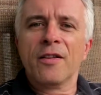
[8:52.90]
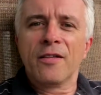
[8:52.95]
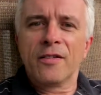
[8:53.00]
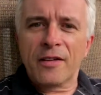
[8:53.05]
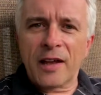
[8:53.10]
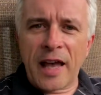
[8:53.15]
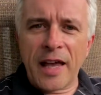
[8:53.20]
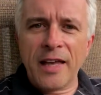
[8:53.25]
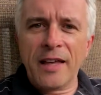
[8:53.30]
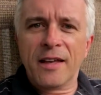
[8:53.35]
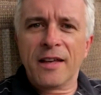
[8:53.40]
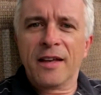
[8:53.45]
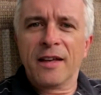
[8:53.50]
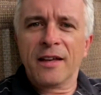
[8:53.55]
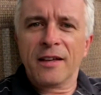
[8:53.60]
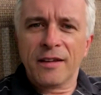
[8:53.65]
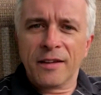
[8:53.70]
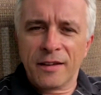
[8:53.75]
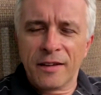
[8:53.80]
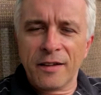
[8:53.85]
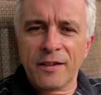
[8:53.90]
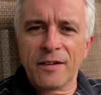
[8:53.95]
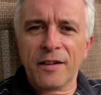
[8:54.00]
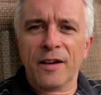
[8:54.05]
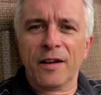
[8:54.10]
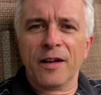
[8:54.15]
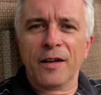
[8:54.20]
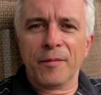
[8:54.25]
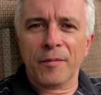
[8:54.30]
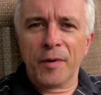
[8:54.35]
Take the
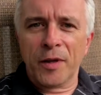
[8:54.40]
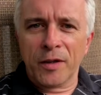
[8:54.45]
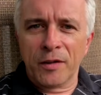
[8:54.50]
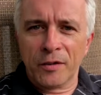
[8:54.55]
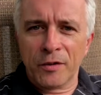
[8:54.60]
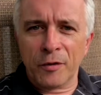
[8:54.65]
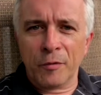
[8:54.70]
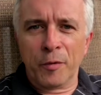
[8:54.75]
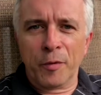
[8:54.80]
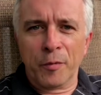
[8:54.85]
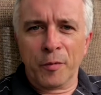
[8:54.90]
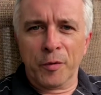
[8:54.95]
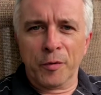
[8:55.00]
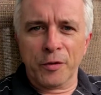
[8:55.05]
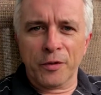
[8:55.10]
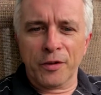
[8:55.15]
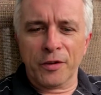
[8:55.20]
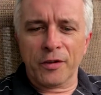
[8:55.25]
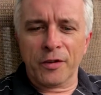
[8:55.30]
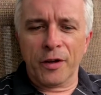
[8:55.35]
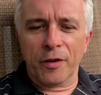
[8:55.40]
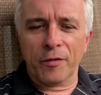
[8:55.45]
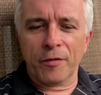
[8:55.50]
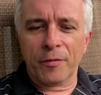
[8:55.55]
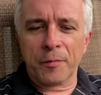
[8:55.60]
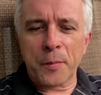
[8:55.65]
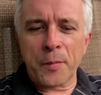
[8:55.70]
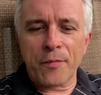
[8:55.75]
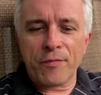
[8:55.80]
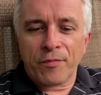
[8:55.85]
time to reward yourself.
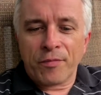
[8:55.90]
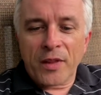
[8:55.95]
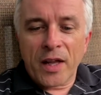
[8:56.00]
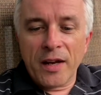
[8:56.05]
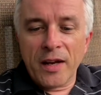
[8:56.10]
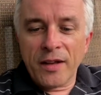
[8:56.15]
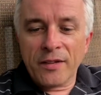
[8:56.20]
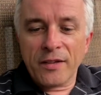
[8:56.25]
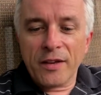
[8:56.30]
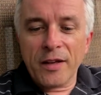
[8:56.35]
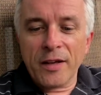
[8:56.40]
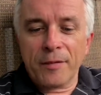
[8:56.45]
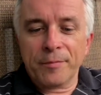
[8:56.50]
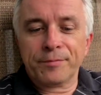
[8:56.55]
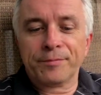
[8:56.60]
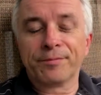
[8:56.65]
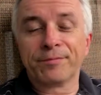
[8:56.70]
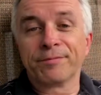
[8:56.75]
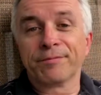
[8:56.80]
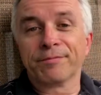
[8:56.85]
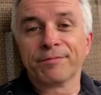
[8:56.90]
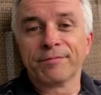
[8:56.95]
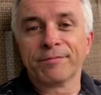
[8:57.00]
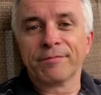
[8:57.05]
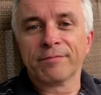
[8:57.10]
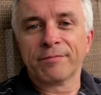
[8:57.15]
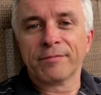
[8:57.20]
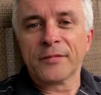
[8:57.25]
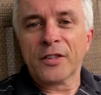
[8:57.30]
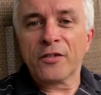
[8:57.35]
And that's it.
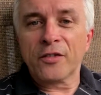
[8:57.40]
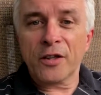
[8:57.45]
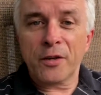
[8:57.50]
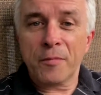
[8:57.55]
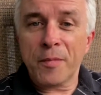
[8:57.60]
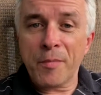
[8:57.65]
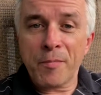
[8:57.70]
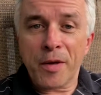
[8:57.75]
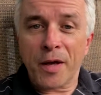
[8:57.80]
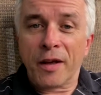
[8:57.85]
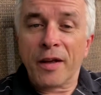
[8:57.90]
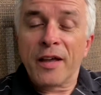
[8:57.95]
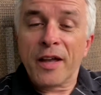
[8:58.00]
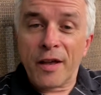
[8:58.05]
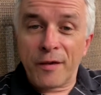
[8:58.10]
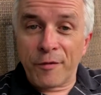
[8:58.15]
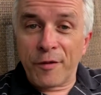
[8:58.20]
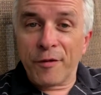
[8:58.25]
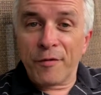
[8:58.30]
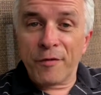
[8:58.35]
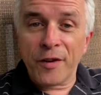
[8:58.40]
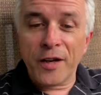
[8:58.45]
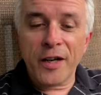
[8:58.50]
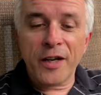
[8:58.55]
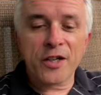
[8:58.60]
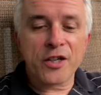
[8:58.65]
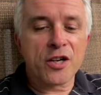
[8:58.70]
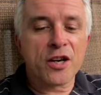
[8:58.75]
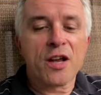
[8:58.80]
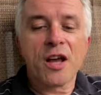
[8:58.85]
So remember, if you
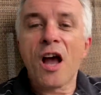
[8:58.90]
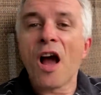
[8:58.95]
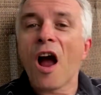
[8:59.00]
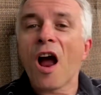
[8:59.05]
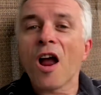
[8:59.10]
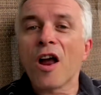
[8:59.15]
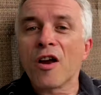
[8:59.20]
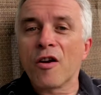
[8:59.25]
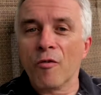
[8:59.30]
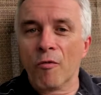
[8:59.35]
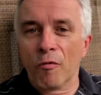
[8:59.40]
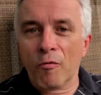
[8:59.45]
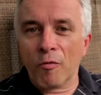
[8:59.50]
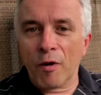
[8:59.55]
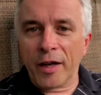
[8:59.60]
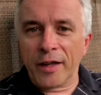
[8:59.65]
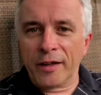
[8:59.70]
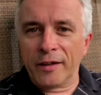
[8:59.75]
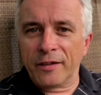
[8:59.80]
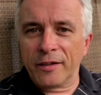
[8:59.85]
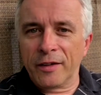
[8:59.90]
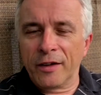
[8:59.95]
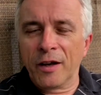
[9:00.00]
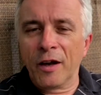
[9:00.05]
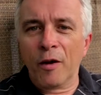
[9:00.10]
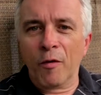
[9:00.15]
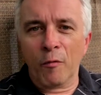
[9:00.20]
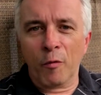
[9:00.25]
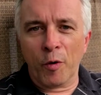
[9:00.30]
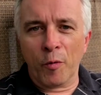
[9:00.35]
finish, great
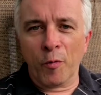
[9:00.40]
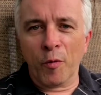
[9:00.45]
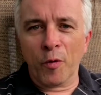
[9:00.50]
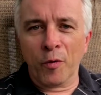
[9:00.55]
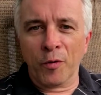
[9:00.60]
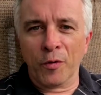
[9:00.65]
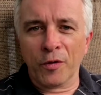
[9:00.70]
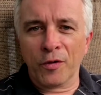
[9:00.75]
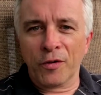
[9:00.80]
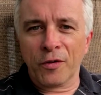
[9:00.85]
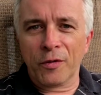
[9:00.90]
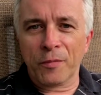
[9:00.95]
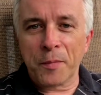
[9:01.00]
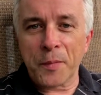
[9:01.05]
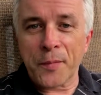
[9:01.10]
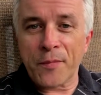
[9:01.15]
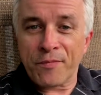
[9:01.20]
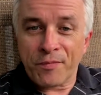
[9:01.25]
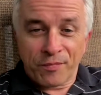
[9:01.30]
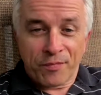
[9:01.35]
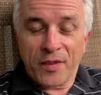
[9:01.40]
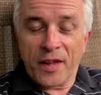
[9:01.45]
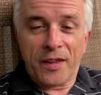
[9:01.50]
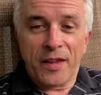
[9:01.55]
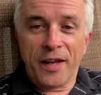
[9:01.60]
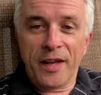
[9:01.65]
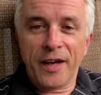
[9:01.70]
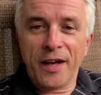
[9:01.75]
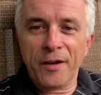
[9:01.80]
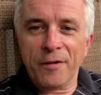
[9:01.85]
rewards.
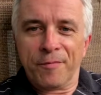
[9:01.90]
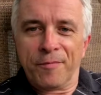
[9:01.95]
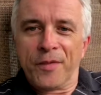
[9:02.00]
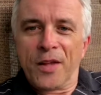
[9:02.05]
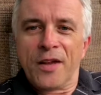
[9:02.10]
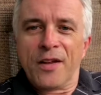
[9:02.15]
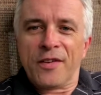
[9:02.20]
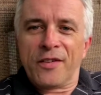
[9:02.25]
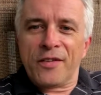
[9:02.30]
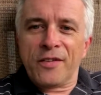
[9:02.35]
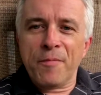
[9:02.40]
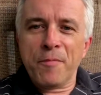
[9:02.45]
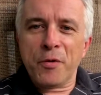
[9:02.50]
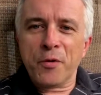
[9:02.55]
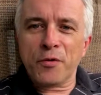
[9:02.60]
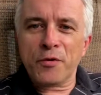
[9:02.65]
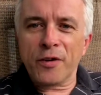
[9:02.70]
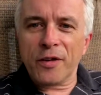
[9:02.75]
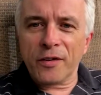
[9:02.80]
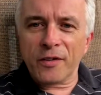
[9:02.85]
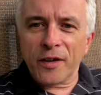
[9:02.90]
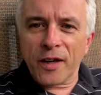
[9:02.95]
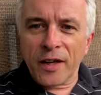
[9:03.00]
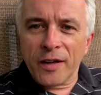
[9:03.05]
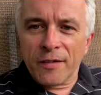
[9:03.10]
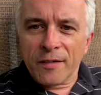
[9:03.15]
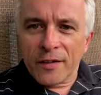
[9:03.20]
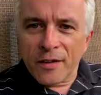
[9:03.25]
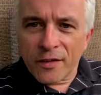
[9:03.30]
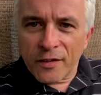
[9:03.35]
There you go. Simple tricks, eh?
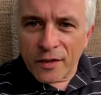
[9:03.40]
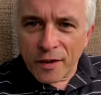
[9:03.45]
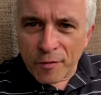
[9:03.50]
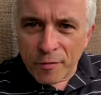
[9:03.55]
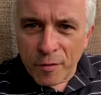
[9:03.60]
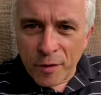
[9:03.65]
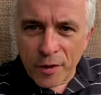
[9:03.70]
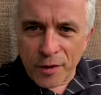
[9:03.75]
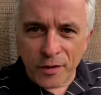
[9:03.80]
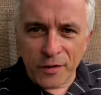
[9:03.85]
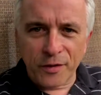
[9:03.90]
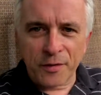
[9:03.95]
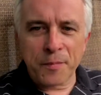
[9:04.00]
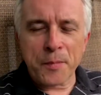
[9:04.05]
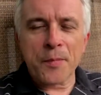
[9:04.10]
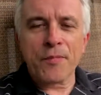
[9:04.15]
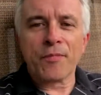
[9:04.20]
This stuff works.